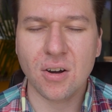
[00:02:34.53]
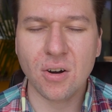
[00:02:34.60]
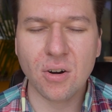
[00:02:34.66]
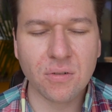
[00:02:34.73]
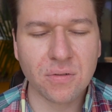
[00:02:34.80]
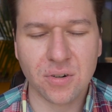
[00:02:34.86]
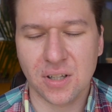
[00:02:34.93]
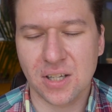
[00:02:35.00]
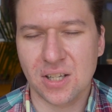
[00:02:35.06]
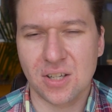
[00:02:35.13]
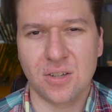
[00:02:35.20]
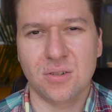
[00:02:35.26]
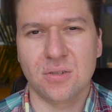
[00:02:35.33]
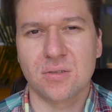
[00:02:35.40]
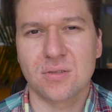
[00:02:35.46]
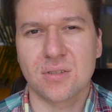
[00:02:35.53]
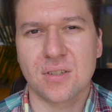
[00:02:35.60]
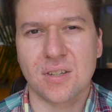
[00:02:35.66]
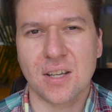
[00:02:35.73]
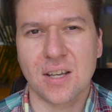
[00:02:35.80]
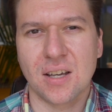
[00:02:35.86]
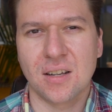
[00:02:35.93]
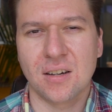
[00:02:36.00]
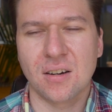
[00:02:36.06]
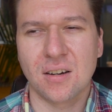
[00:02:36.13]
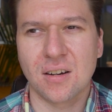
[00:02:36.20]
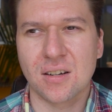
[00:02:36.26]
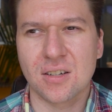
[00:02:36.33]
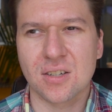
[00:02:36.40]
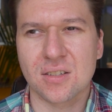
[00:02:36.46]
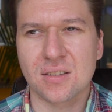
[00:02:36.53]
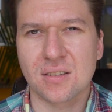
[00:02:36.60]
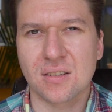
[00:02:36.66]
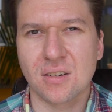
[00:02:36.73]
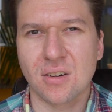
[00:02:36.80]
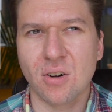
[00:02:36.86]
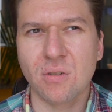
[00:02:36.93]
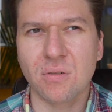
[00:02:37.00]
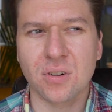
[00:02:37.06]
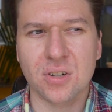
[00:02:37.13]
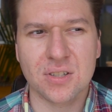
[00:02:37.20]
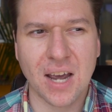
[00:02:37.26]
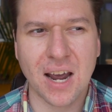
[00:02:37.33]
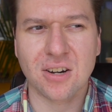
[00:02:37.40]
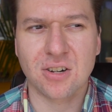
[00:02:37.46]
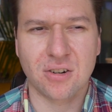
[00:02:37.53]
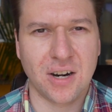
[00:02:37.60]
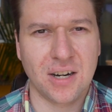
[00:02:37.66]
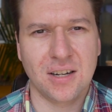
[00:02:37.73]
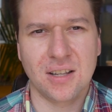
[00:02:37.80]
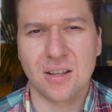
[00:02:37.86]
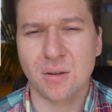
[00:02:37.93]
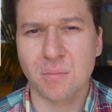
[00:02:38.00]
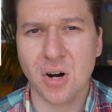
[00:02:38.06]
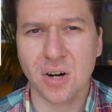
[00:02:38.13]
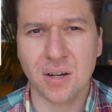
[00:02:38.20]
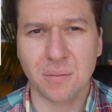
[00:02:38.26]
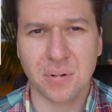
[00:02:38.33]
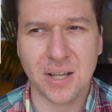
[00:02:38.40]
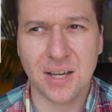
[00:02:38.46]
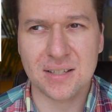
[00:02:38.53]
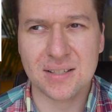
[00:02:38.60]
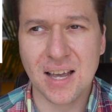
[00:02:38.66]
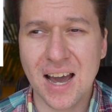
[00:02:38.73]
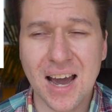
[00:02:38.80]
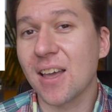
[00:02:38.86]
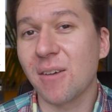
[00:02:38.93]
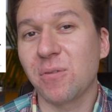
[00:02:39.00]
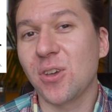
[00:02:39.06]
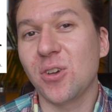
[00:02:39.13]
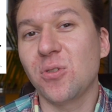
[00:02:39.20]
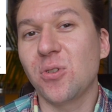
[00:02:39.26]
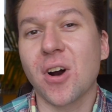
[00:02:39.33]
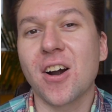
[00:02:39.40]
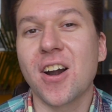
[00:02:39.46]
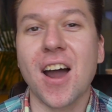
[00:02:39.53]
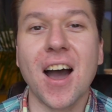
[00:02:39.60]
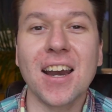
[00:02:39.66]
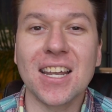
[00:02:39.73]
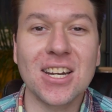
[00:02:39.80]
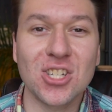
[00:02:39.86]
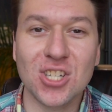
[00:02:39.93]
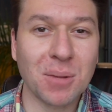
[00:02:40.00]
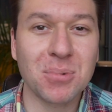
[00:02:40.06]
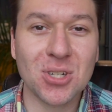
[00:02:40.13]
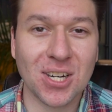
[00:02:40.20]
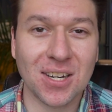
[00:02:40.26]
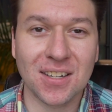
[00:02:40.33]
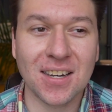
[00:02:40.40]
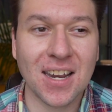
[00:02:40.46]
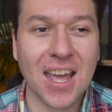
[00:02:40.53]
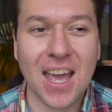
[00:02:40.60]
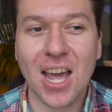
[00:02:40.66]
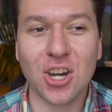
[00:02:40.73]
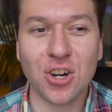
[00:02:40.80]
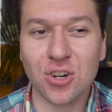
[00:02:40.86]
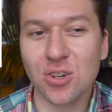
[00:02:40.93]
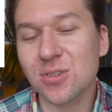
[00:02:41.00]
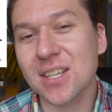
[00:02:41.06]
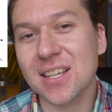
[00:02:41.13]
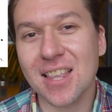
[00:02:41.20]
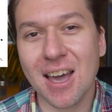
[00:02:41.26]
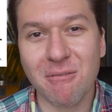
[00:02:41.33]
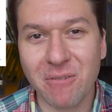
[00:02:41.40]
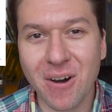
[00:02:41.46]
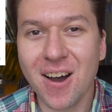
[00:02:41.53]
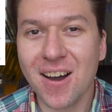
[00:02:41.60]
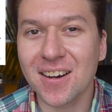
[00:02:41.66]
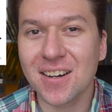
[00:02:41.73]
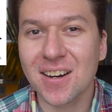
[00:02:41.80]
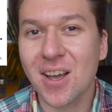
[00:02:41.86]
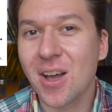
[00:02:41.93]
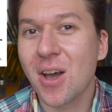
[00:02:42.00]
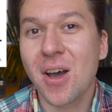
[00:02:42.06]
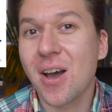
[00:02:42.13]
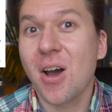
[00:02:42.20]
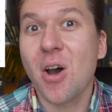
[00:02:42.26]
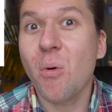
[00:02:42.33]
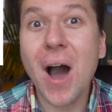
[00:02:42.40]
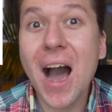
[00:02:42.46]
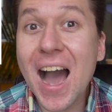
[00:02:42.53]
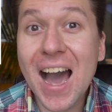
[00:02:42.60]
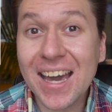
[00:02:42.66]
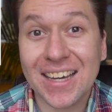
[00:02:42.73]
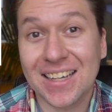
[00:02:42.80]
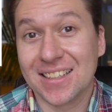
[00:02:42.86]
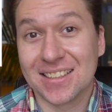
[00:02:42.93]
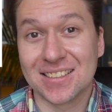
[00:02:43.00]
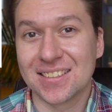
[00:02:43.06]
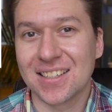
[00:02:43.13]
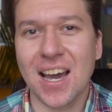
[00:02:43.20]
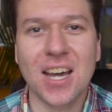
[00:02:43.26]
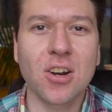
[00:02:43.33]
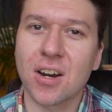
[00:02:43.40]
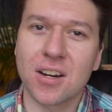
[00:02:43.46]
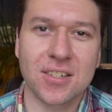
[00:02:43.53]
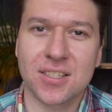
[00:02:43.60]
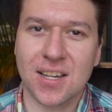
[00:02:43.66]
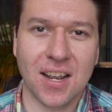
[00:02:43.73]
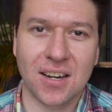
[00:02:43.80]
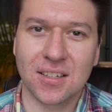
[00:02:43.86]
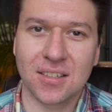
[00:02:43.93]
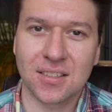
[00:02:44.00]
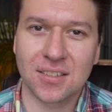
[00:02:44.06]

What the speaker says: overly used and just oversaturated in the marketplace. If you are not Egyptian and you're using that font, why? I don't understand.